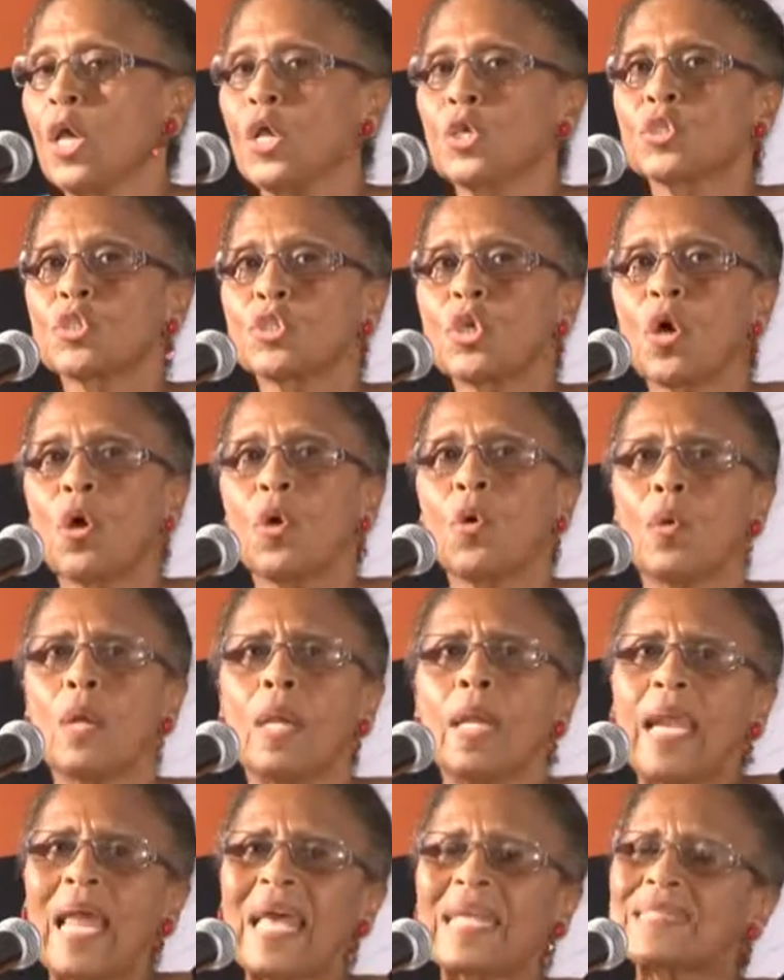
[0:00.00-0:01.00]
So
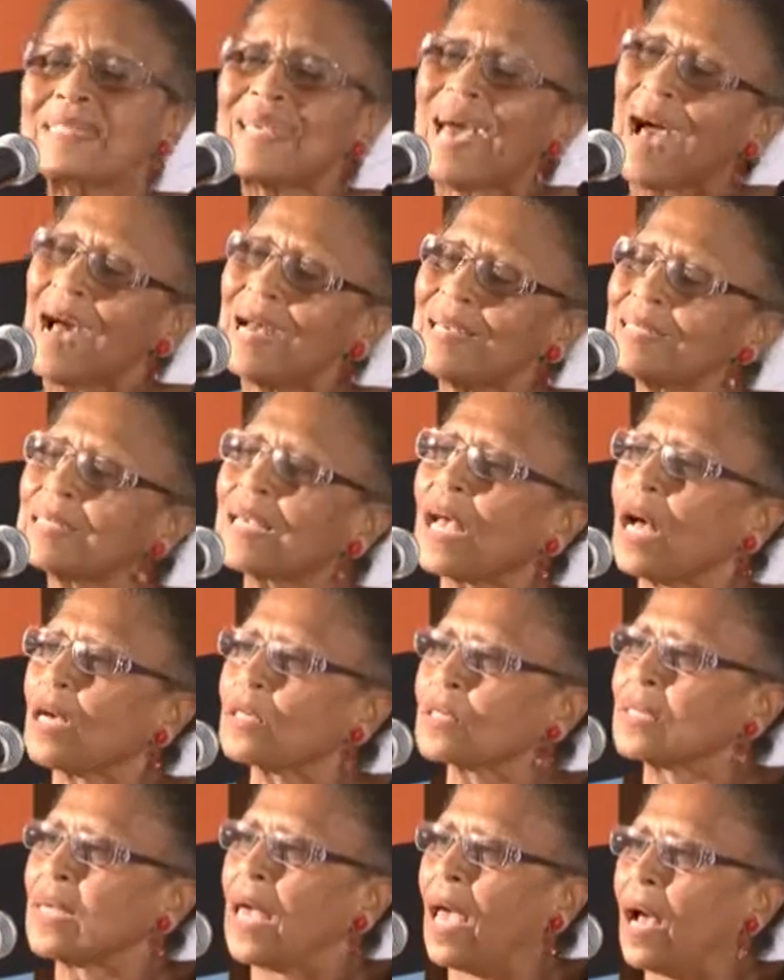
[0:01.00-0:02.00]
let's ask
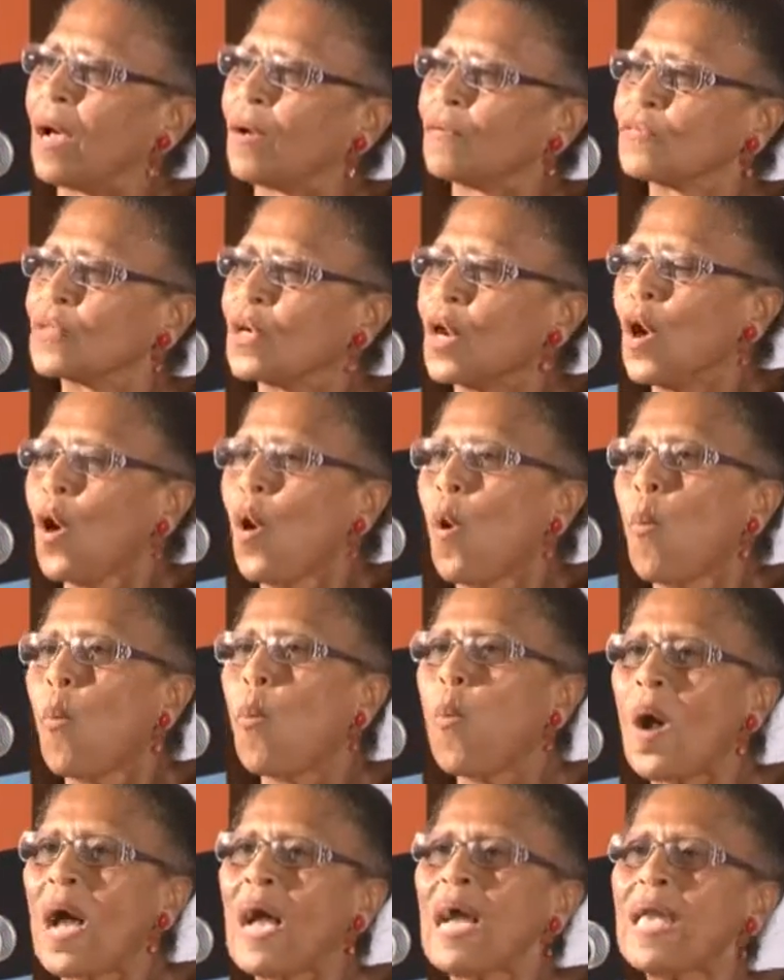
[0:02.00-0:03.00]
ourselves
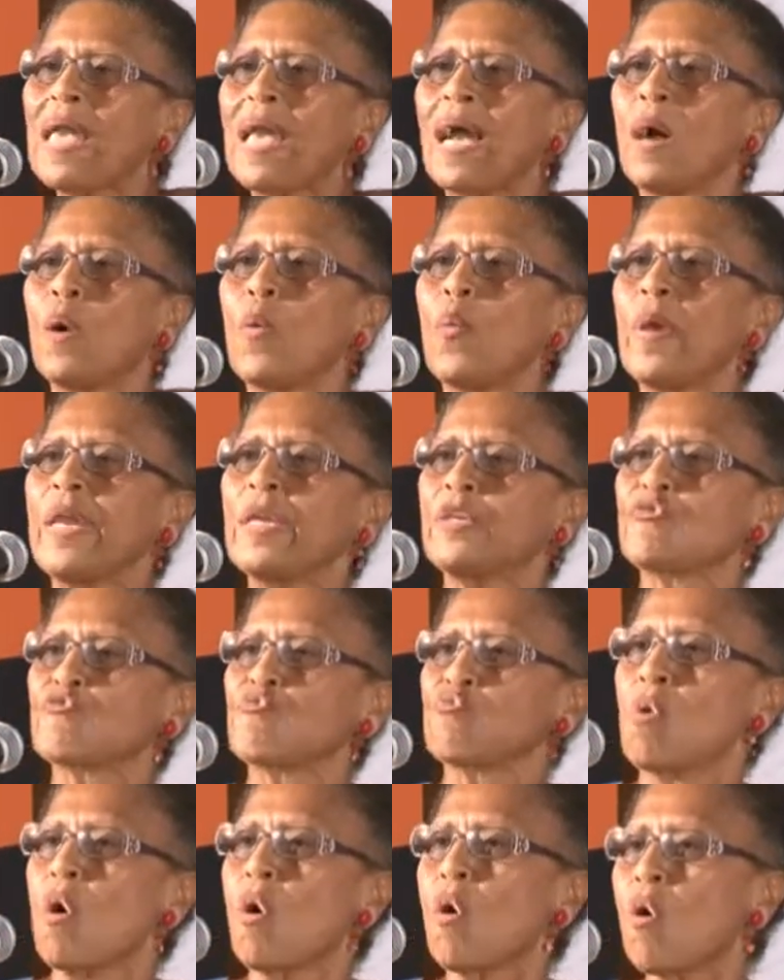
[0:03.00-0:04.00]
why are we
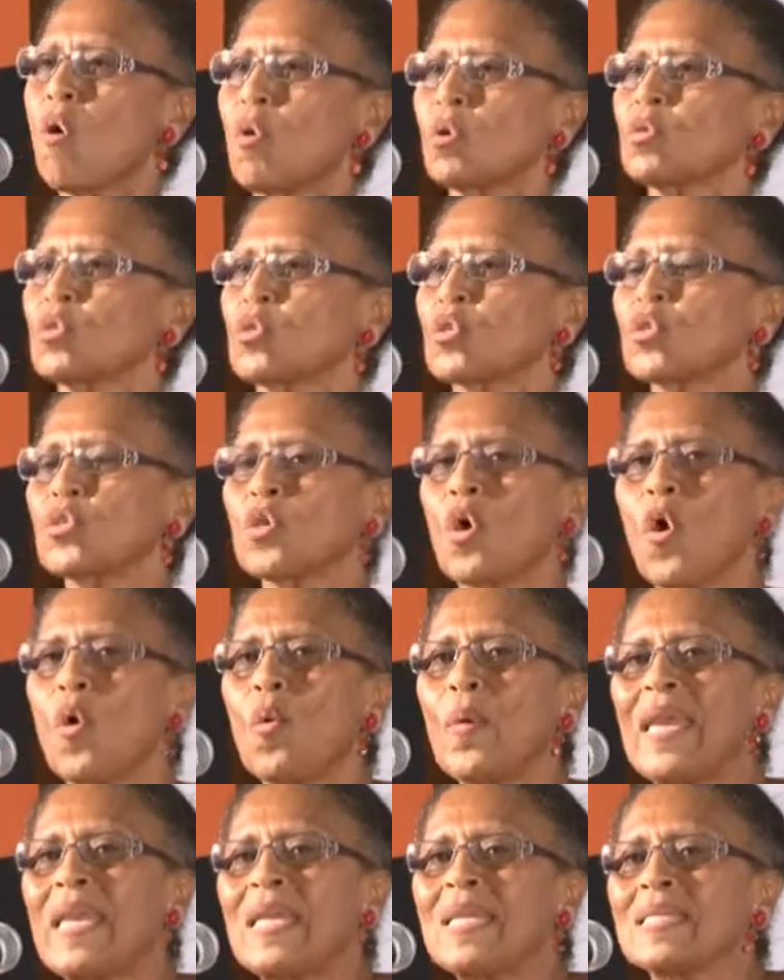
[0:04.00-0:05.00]
drawn
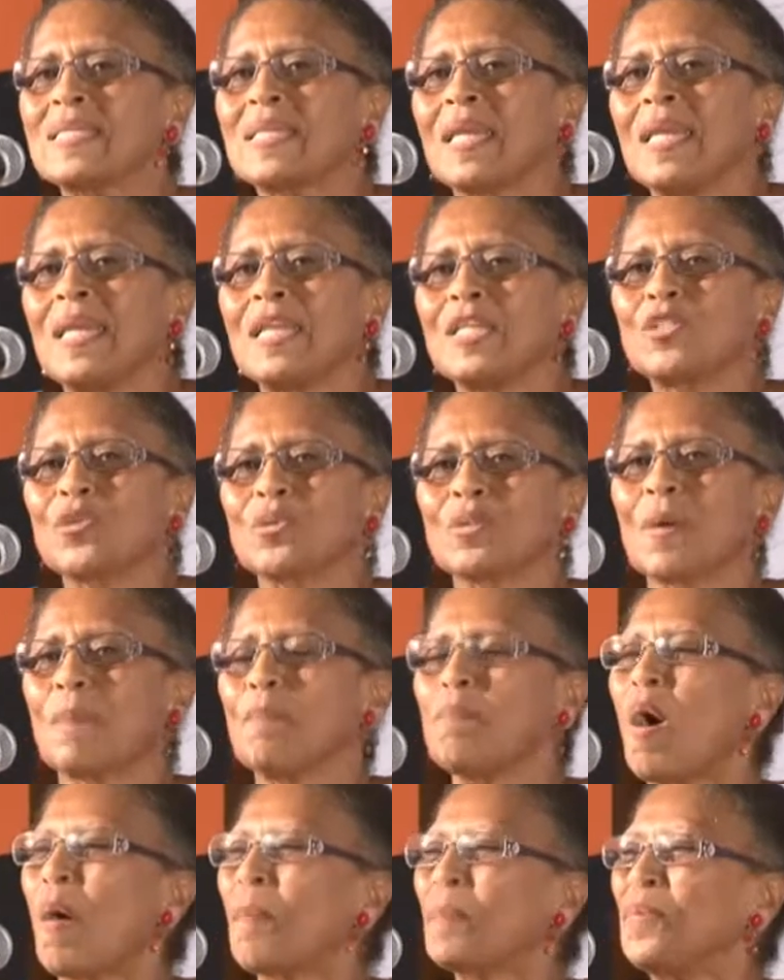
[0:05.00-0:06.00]
so easily to the
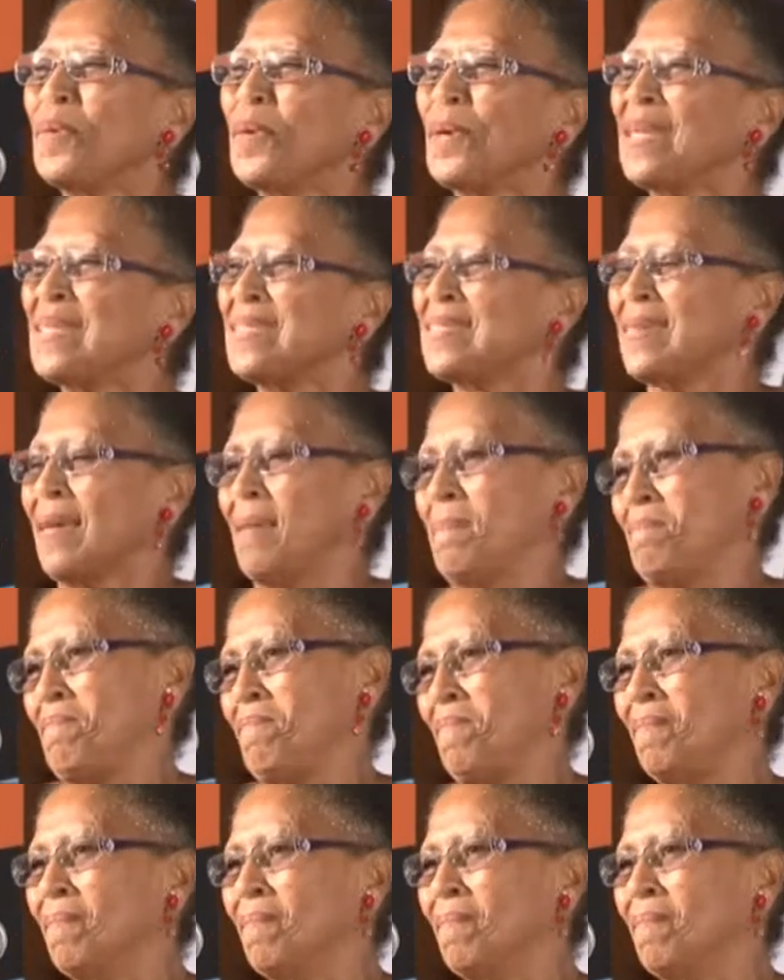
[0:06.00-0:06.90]
populism